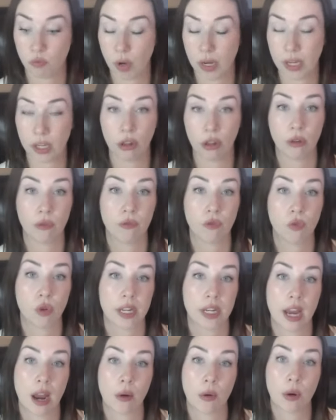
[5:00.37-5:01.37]
regular
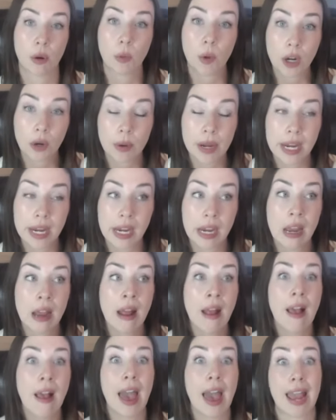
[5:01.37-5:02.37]
40-hour work week.
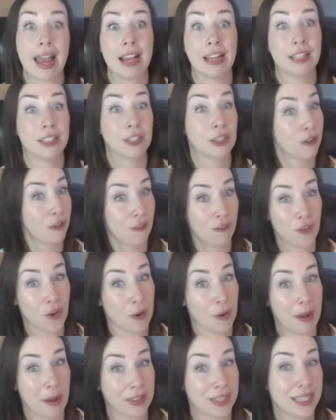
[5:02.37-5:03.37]
And for
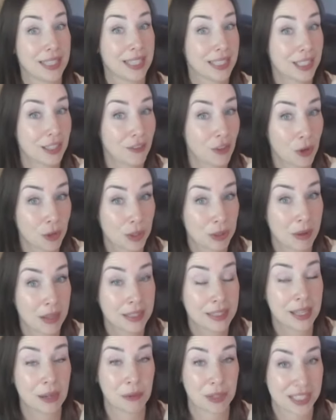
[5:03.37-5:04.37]
about 6 of those
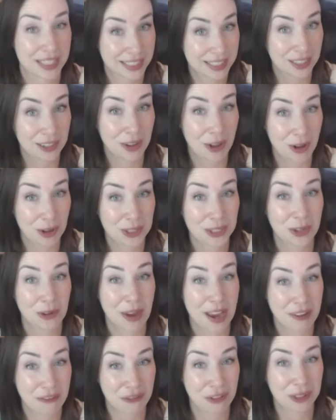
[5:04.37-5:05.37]
months, I was still also
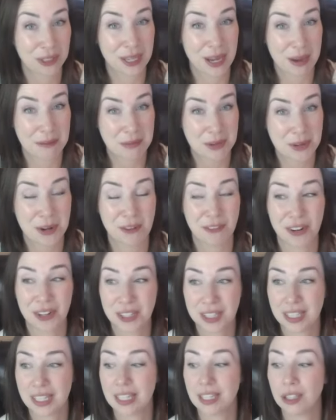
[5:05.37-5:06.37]
a full-time
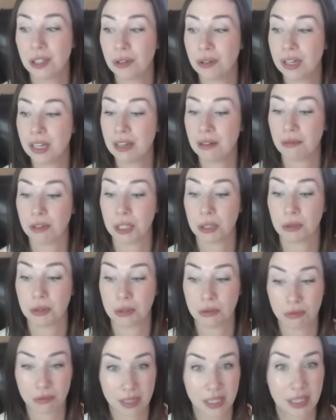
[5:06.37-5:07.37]
university student, which
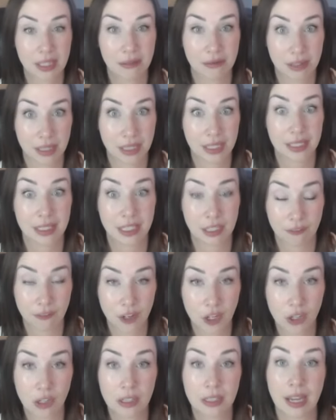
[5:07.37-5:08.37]
was really, really
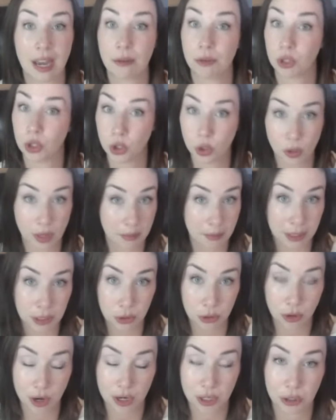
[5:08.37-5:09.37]
difficult. I was doing my
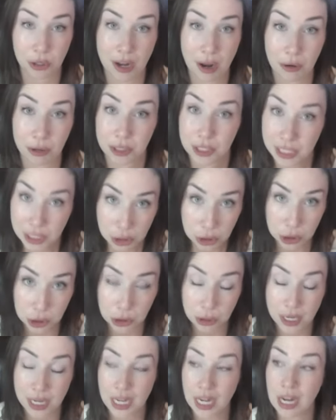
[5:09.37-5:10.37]
200-hour teacher
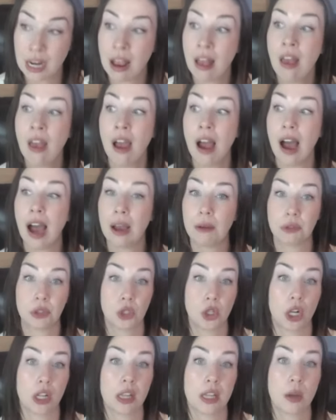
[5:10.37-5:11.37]
training. I was
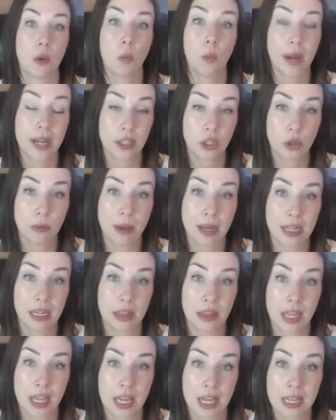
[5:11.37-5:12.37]
juggling way too many
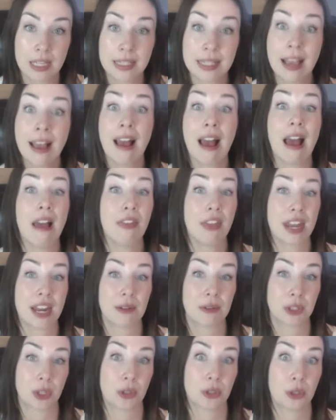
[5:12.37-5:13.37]
things. And then I
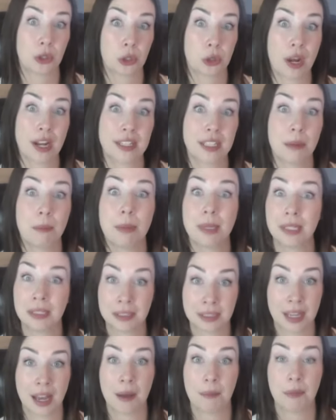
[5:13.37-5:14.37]
was also trying to
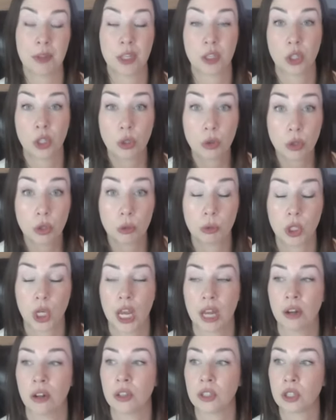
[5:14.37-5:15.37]
build up this YouTube
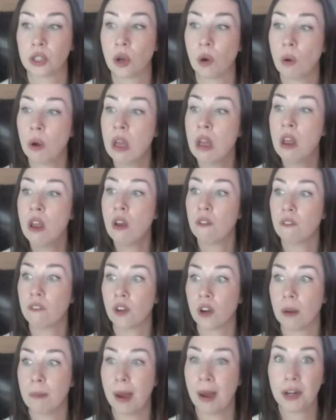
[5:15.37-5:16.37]
channel. So
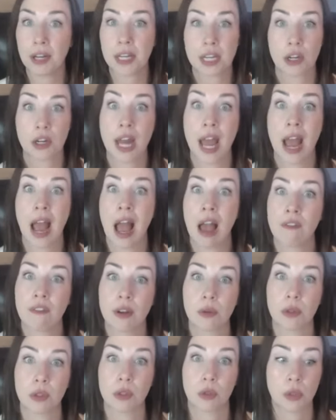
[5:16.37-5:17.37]
for about 1.5 years, I
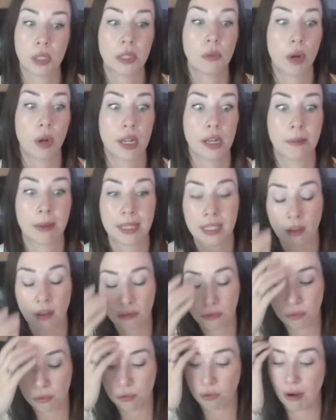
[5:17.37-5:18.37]
was really running
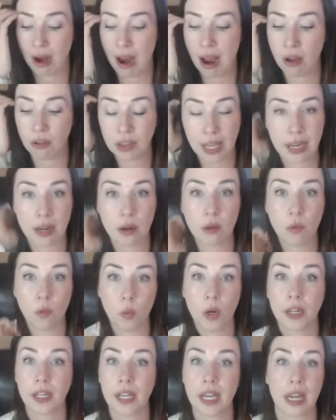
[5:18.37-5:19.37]
myself through the ground, like
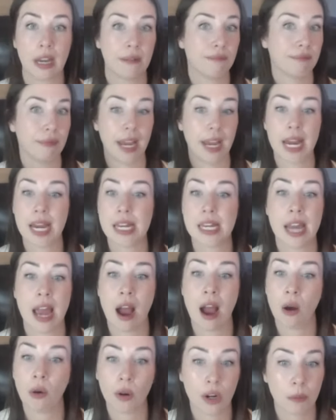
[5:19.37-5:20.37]
working
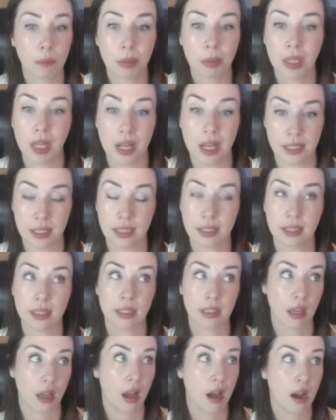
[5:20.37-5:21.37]
80-hour plus